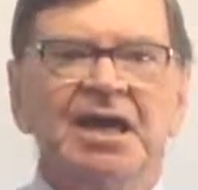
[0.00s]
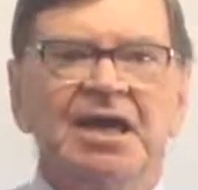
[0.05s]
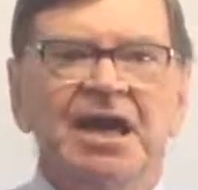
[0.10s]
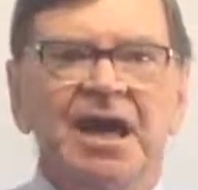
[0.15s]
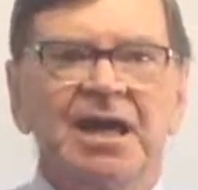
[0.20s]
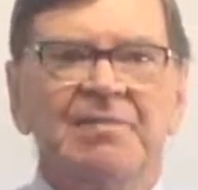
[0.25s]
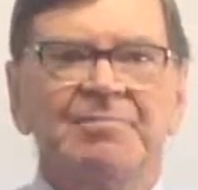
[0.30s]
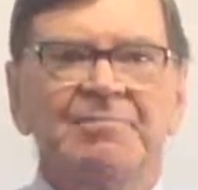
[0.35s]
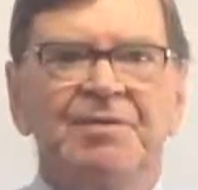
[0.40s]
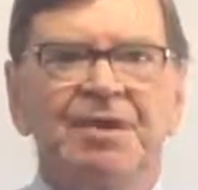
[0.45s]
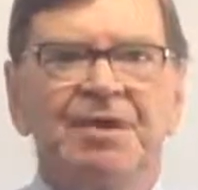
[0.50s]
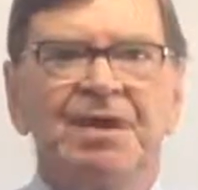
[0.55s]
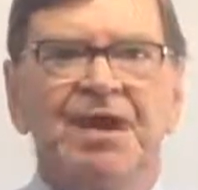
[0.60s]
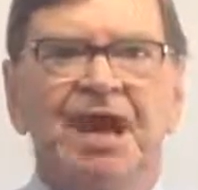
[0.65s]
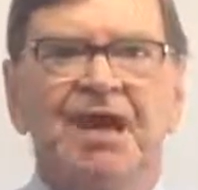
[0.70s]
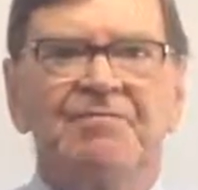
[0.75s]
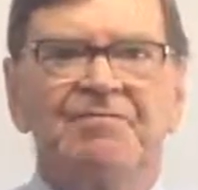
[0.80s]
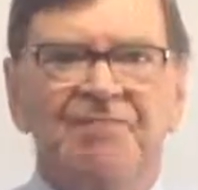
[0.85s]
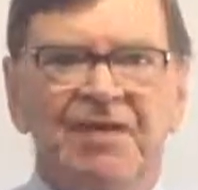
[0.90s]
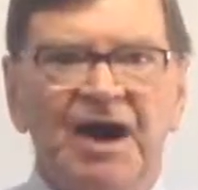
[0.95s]
can be
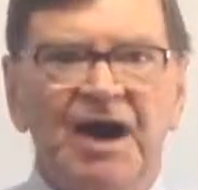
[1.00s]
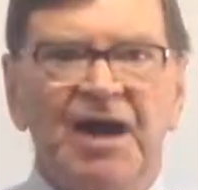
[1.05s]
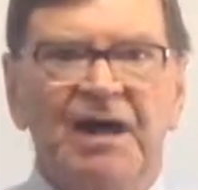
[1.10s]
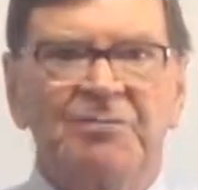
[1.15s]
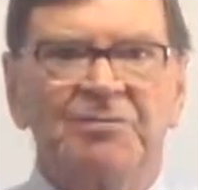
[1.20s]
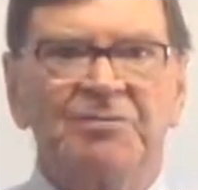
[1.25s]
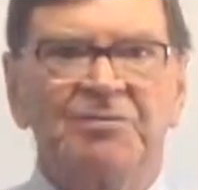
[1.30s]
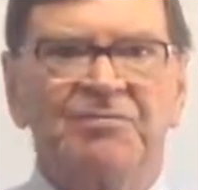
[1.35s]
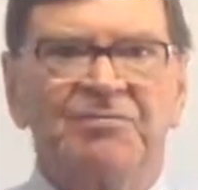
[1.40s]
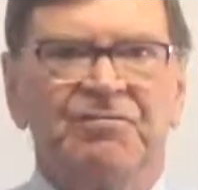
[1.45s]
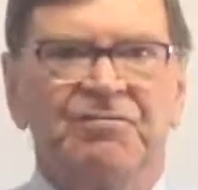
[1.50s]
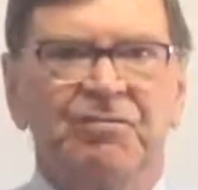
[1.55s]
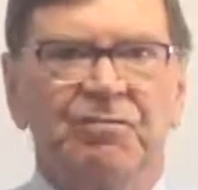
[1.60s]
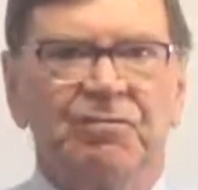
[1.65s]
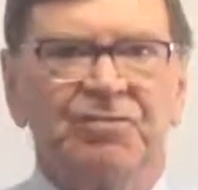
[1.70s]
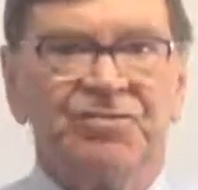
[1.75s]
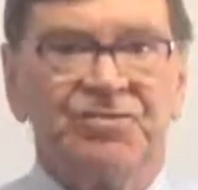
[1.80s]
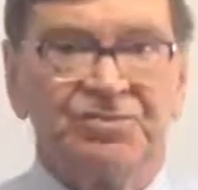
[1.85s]
available for